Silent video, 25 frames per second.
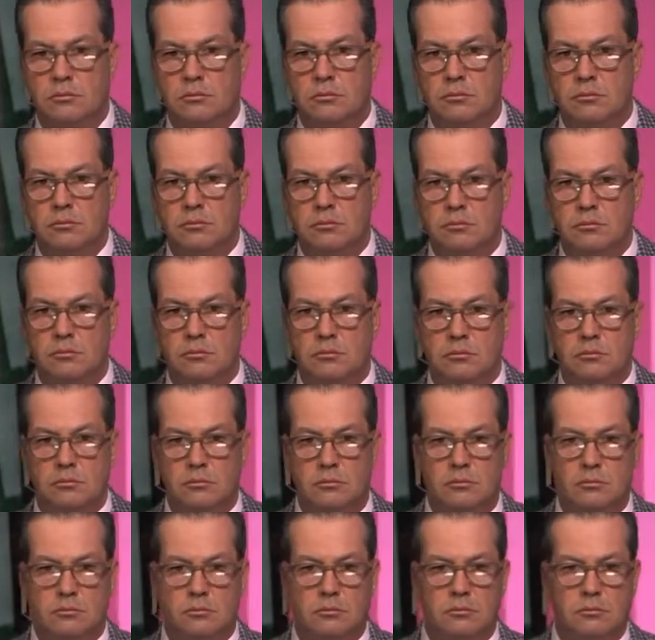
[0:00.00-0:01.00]

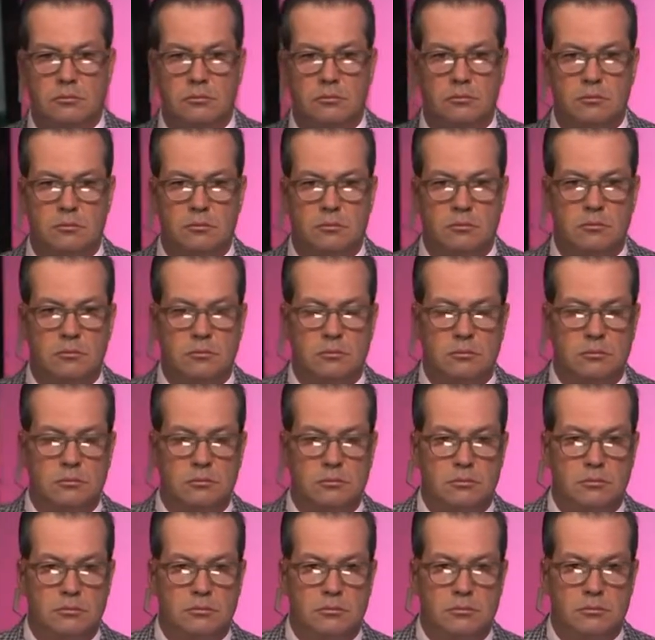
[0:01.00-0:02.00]

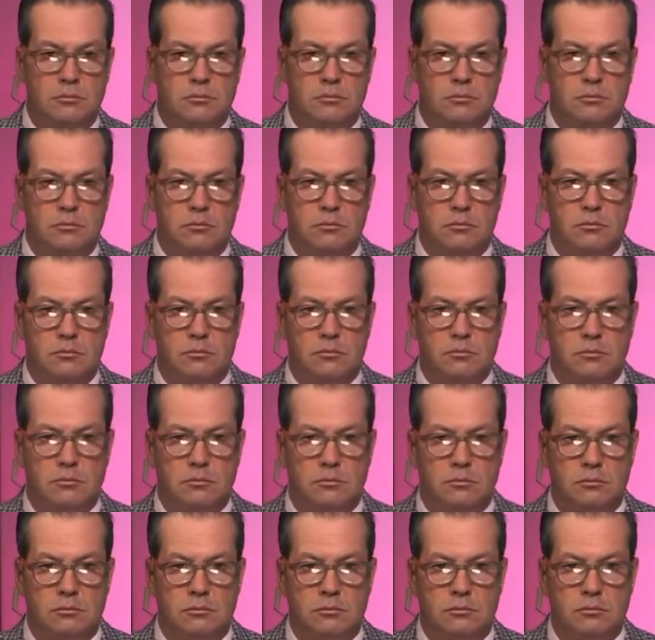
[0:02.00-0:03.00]

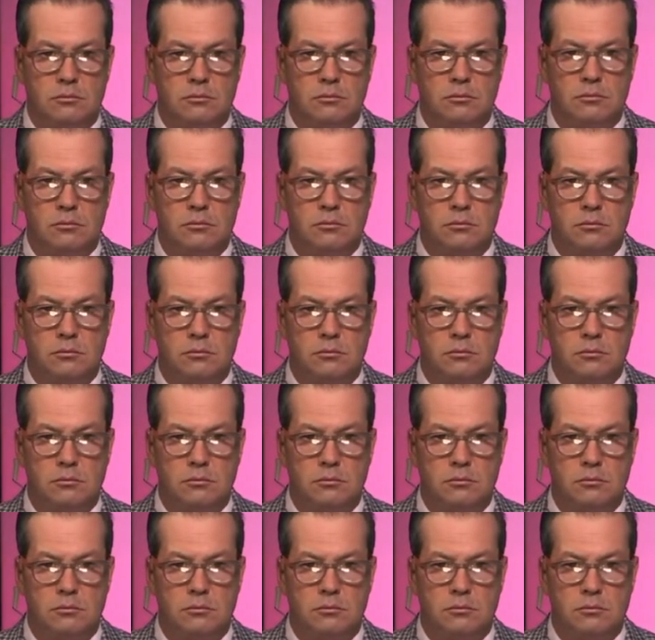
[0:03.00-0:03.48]
(not speaking)